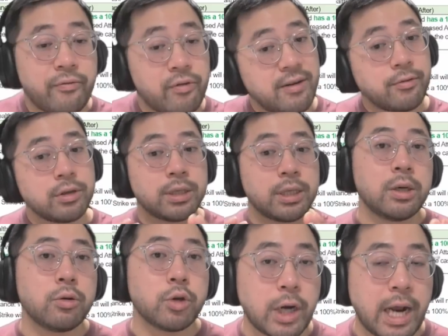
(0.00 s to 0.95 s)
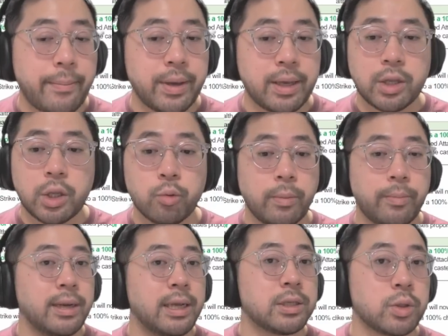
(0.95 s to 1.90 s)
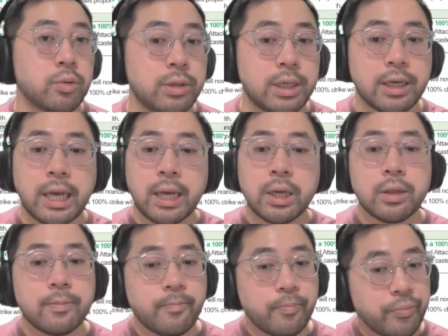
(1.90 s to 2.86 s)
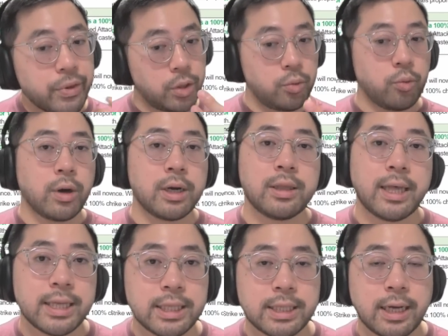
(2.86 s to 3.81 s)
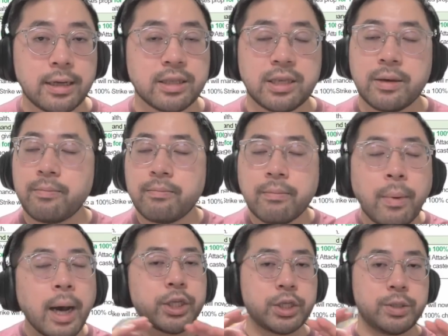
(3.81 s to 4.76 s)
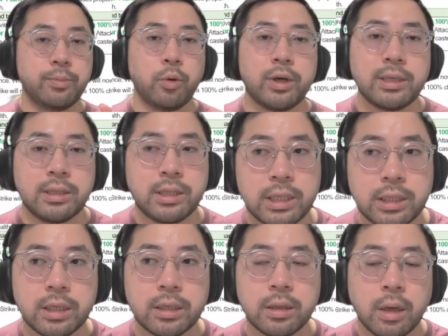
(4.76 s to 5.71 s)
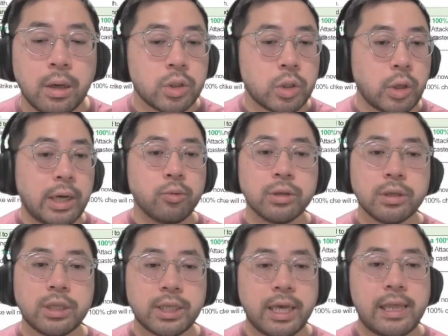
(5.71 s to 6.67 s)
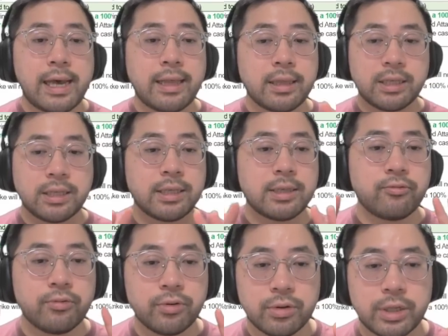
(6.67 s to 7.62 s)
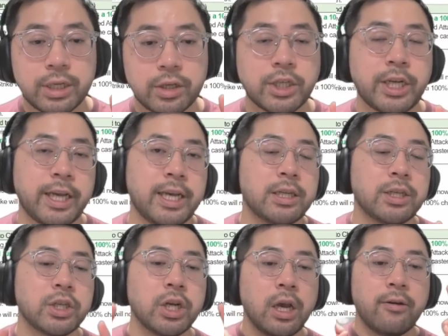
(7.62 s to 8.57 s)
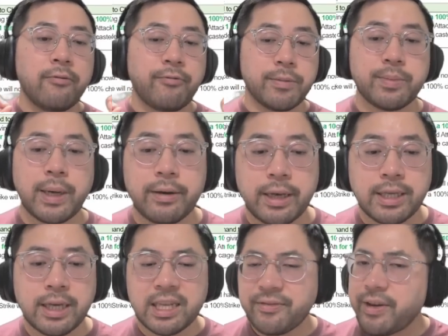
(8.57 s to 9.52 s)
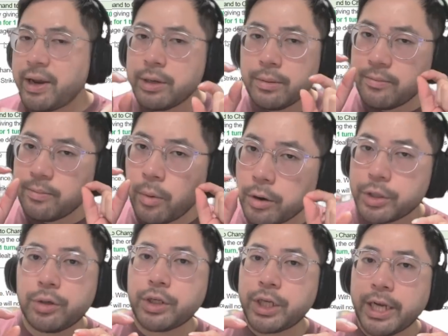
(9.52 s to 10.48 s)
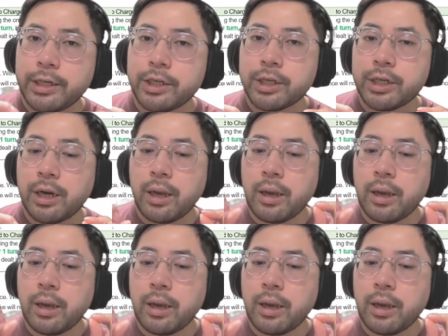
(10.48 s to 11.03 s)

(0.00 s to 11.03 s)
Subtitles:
if you're ever Zeo trapping and you rip an S3, you want to land stuns. Much more consistent. So I will say that this is a really good change from Smilegate 10. It's a very marginal change,